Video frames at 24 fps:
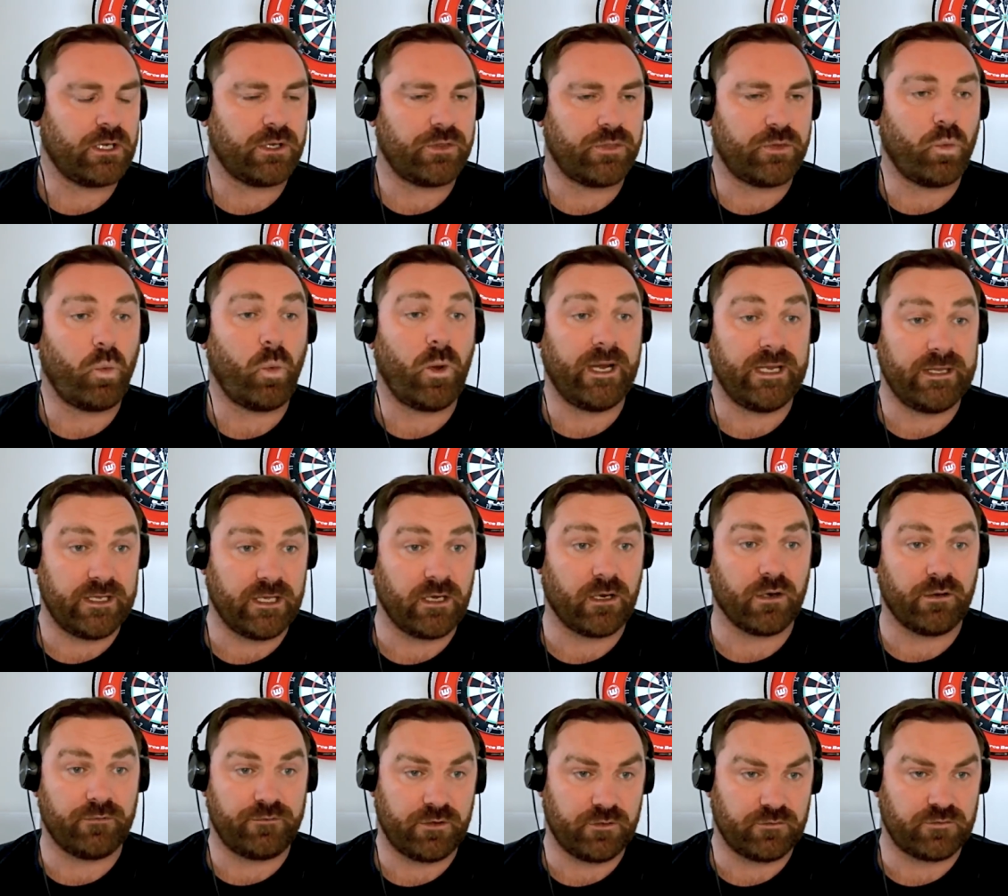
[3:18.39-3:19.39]
The way the
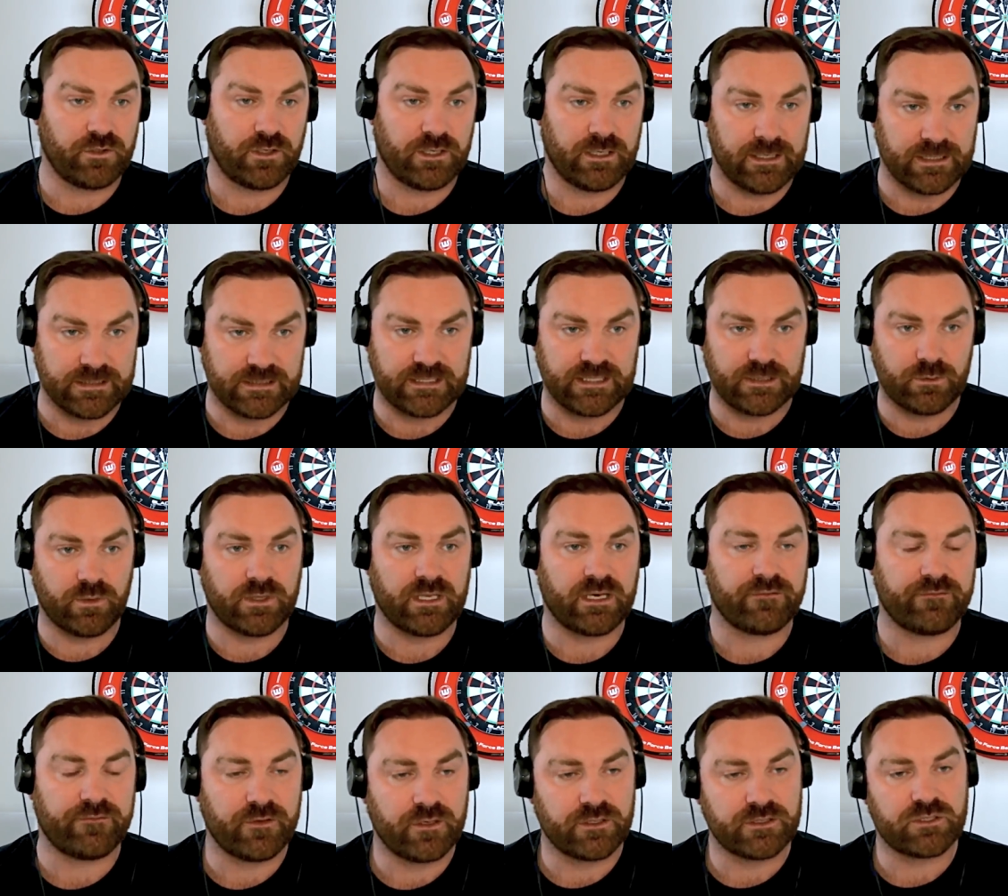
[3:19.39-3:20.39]
RFU have done it, let's deal with that
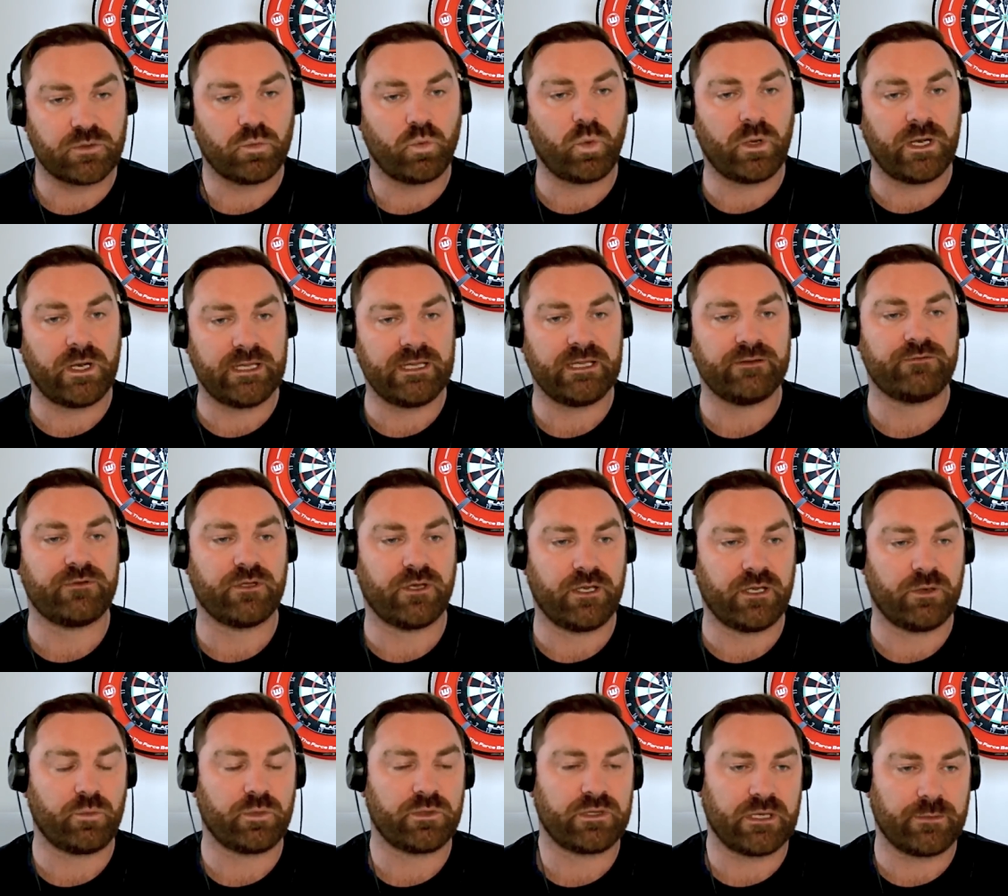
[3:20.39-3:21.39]
first. The way they've done
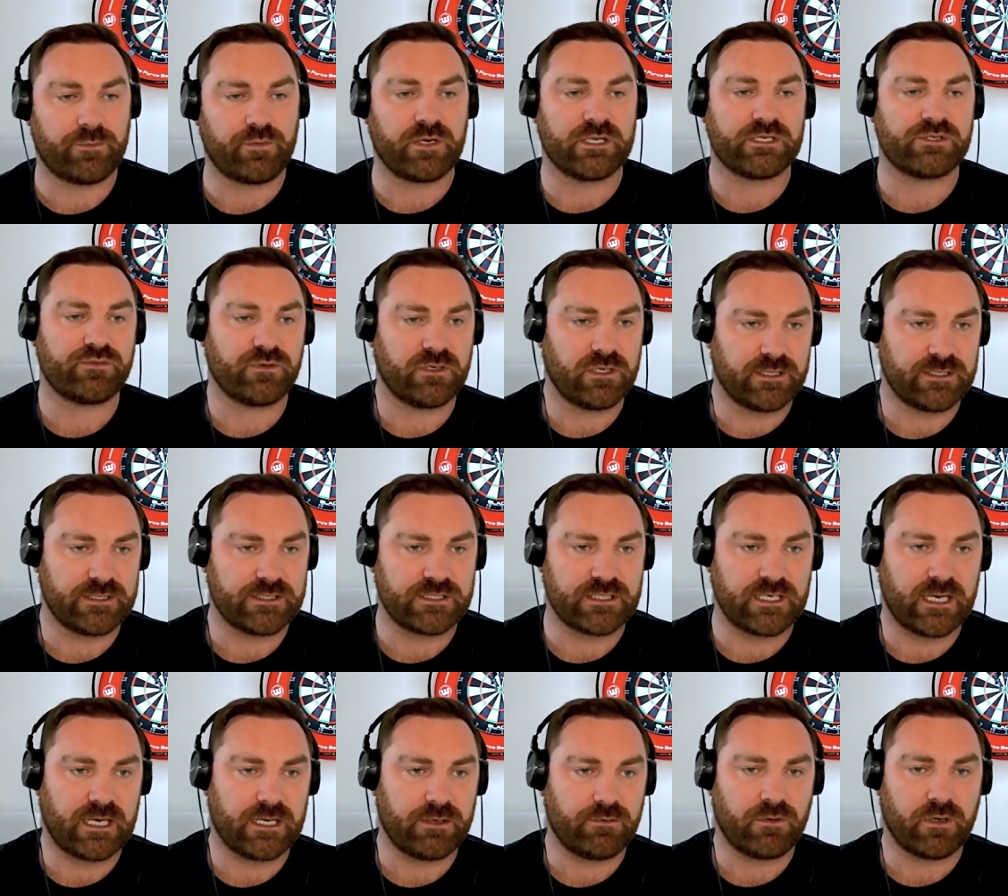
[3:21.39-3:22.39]
it with their press release
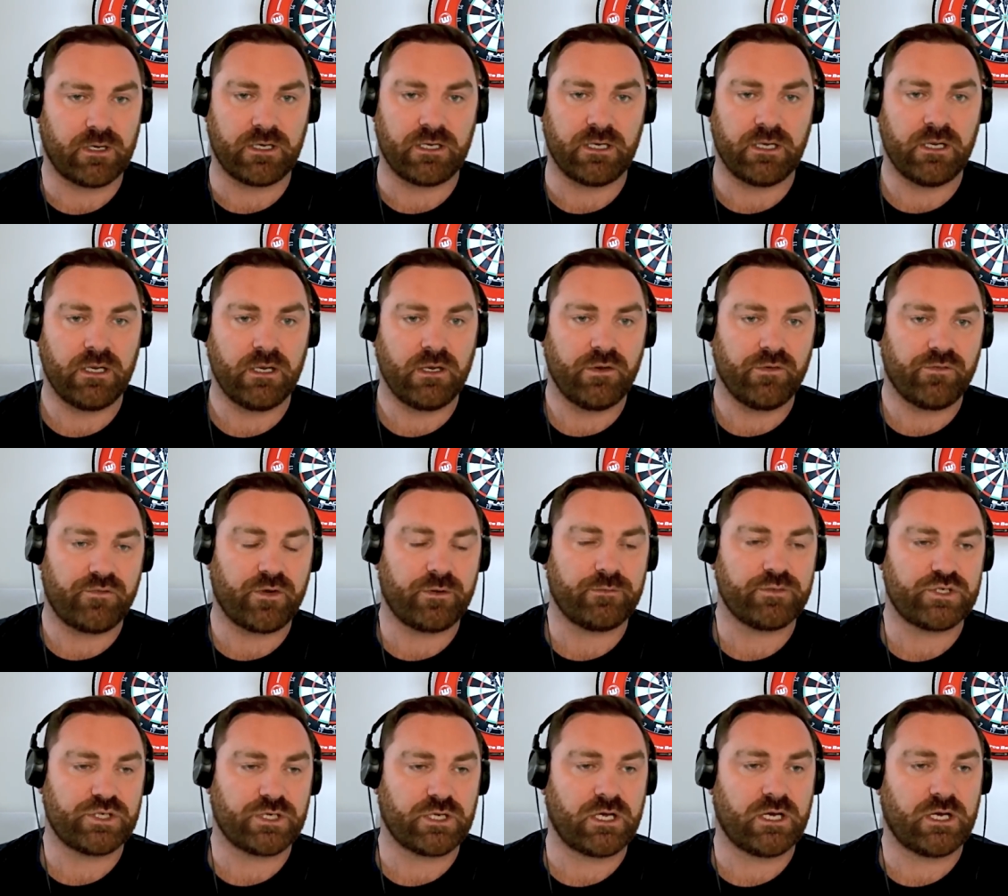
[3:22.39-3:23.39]
saying, right, from
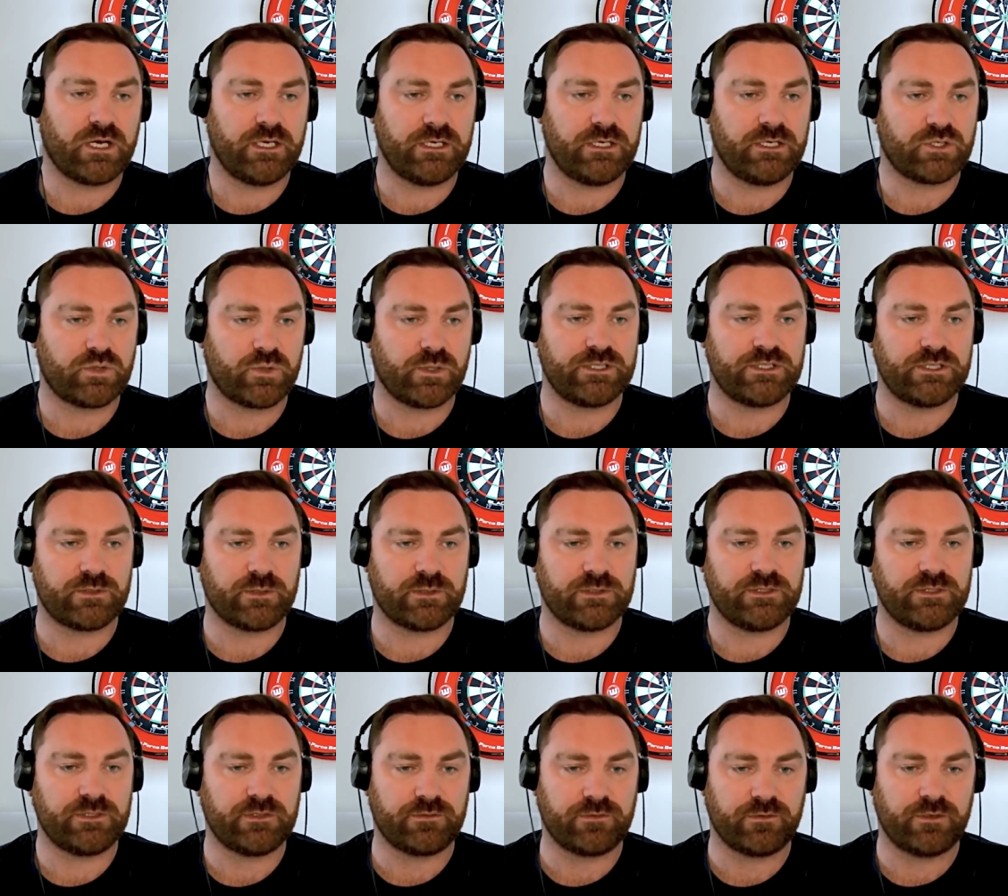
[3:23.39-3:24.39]
July
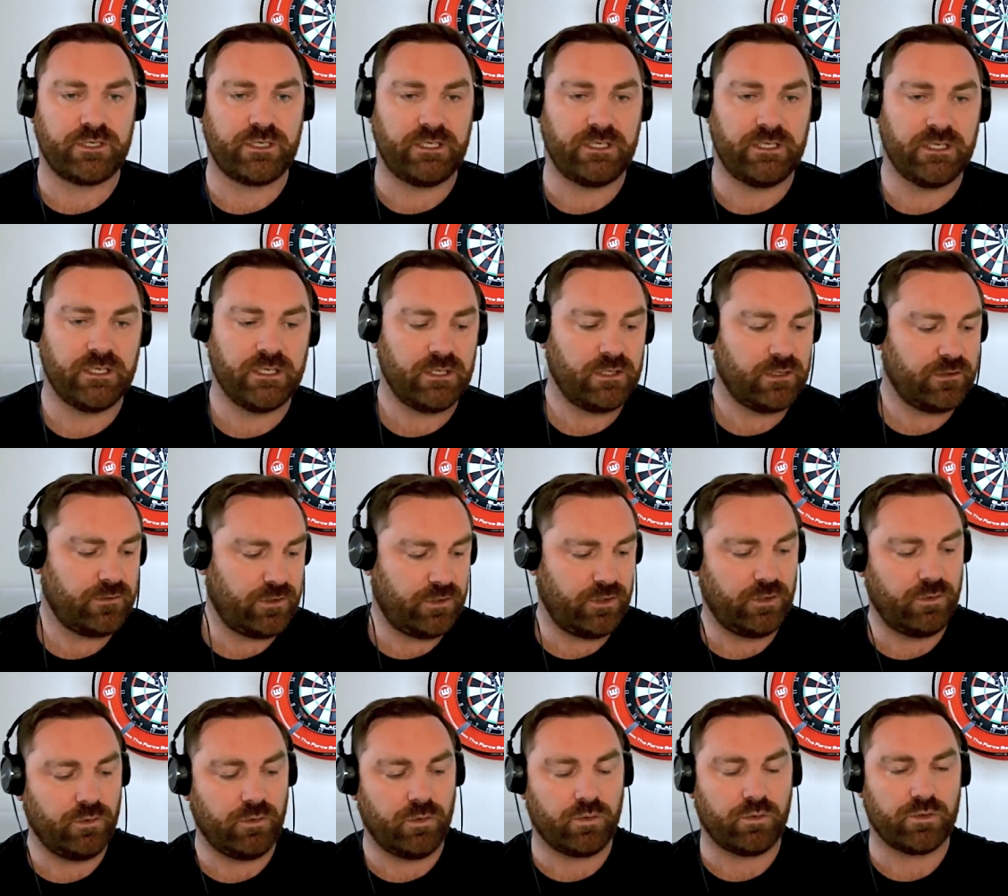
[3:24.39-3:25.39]
2023, the
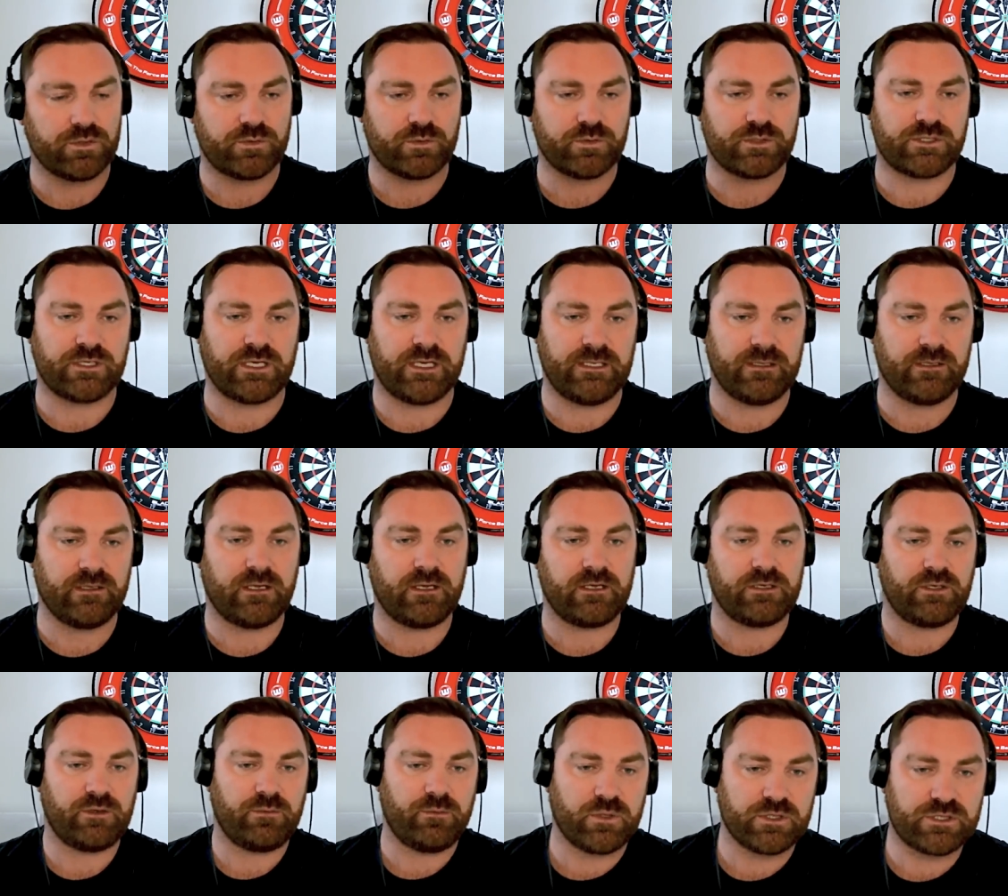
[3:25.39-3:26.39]
new laws will state that
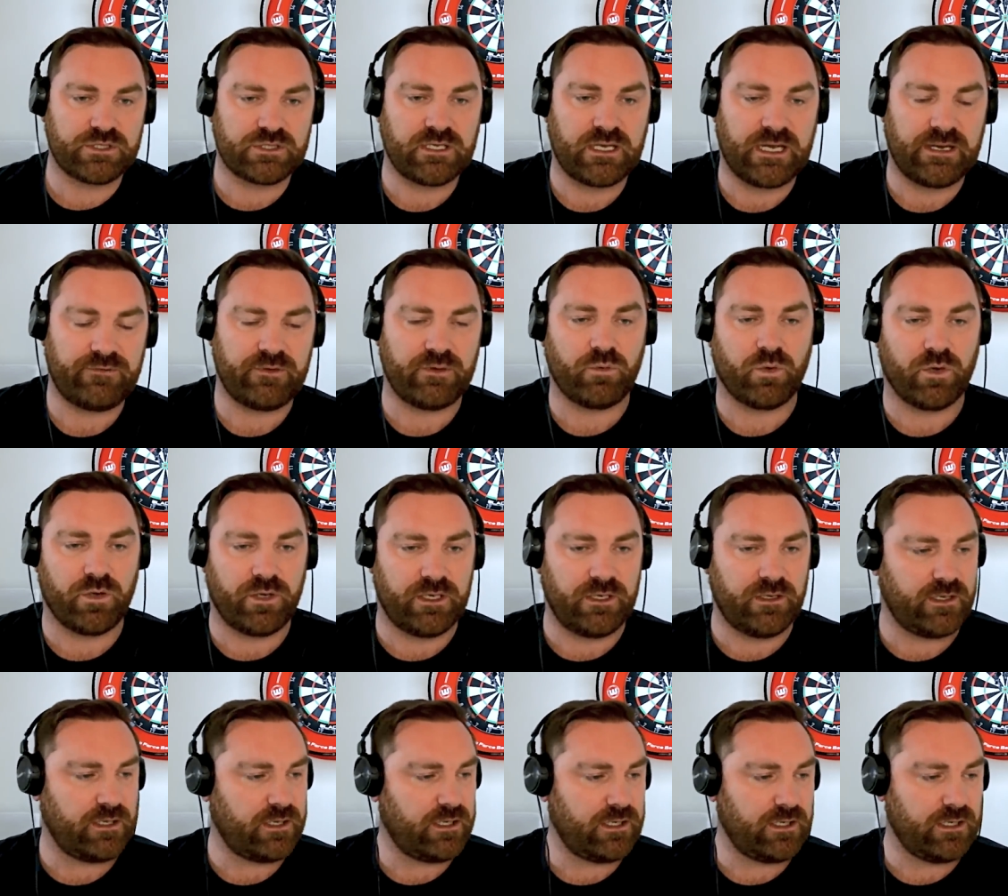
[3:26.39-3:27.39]
you must everyone in
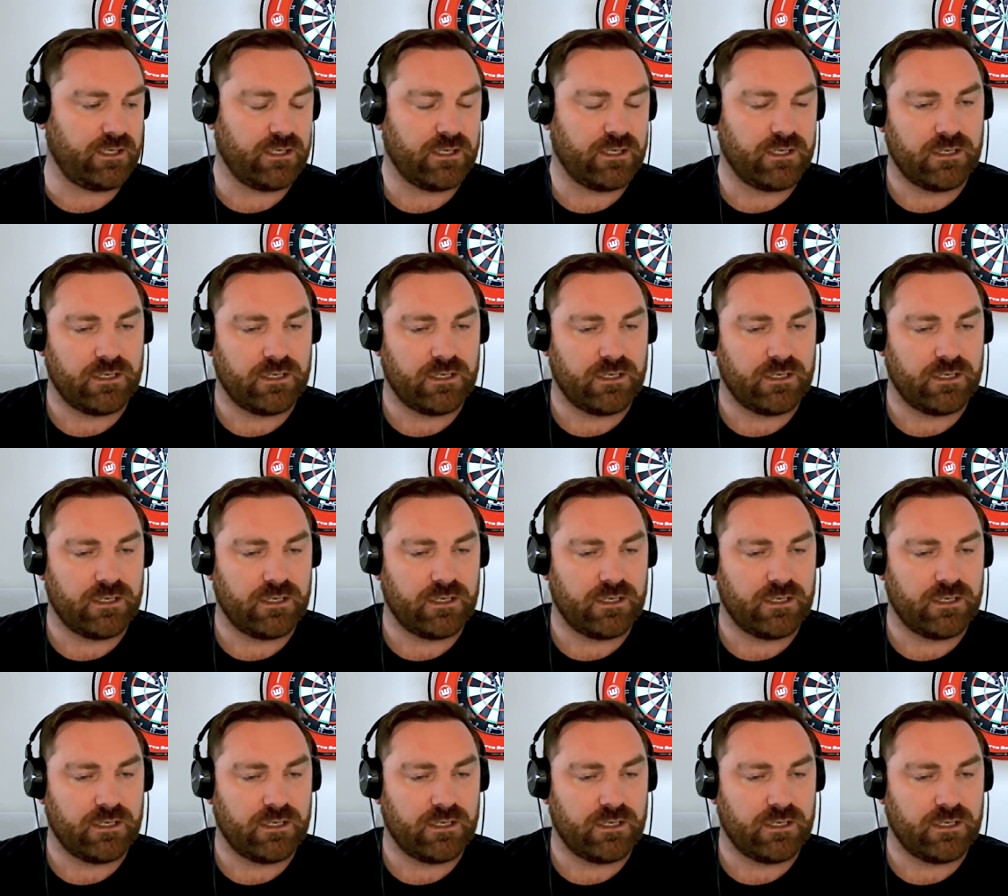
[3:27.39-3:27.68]
the